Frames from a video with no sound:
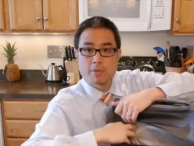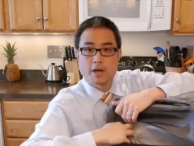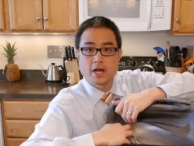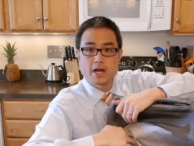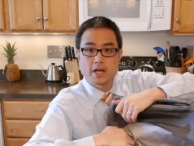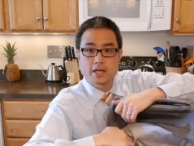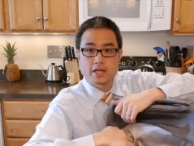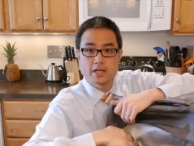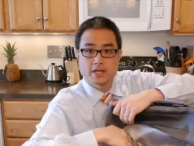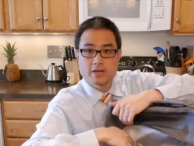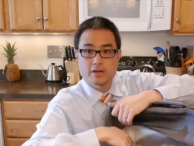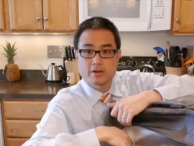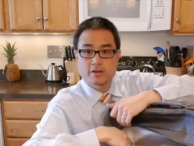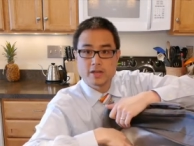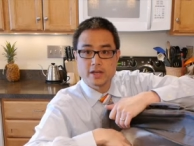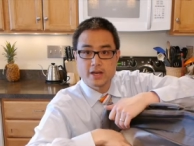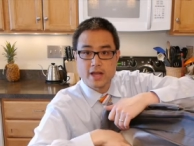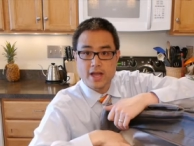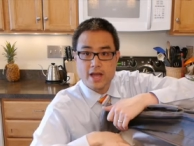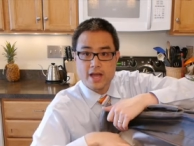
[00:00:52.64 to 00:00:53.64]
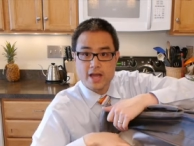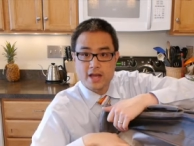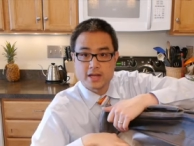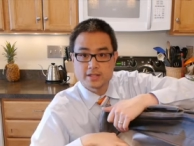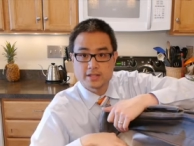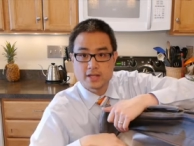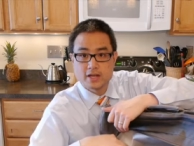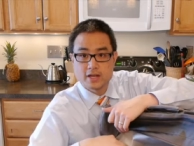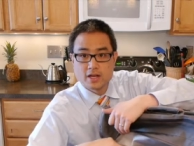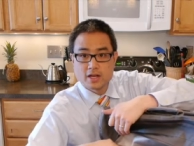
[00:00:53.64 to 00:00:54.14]
pocket here that
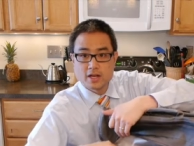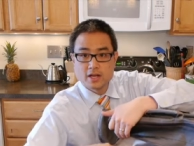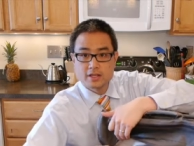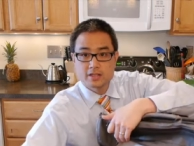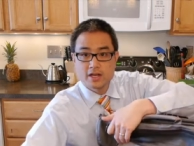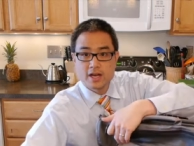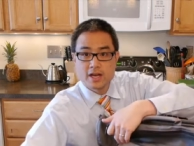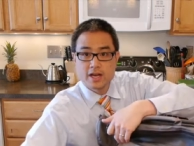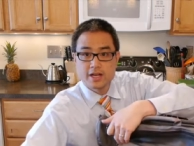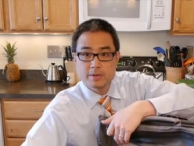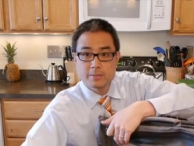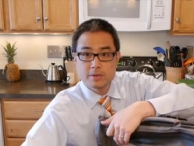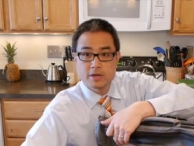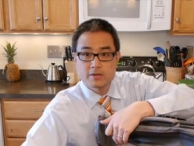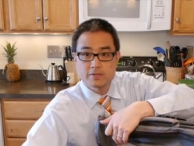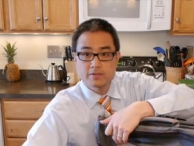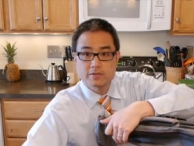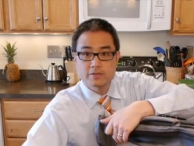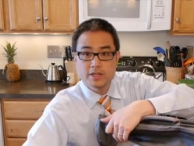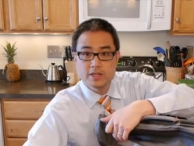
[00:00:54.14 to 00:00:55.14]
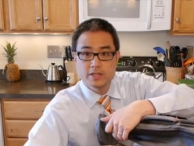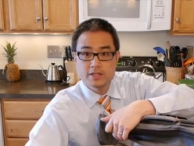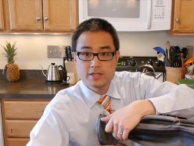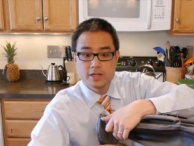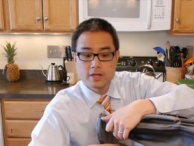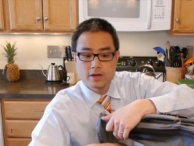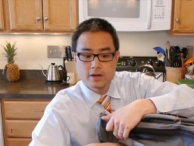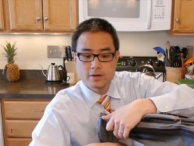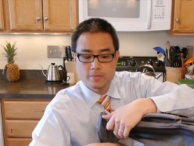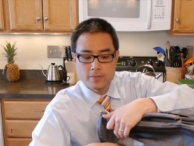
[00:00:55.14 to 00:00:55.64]
has a tiny bit of fleece
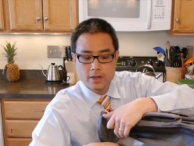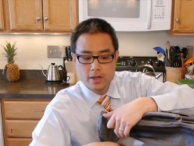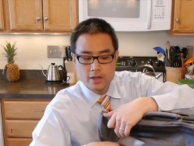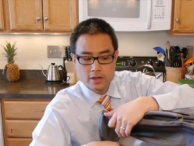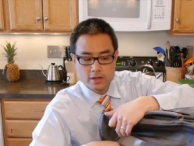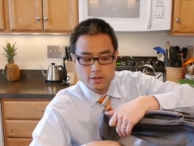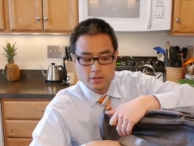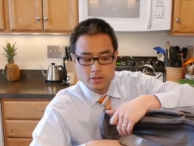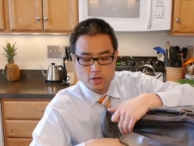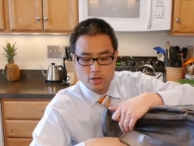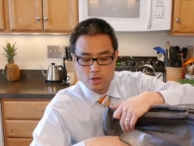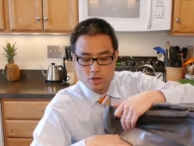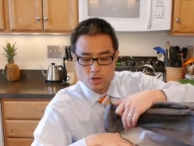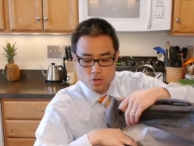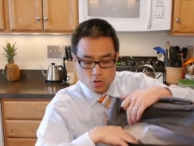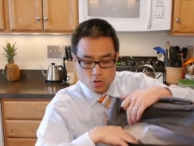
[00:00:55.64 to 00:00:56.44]
here, so you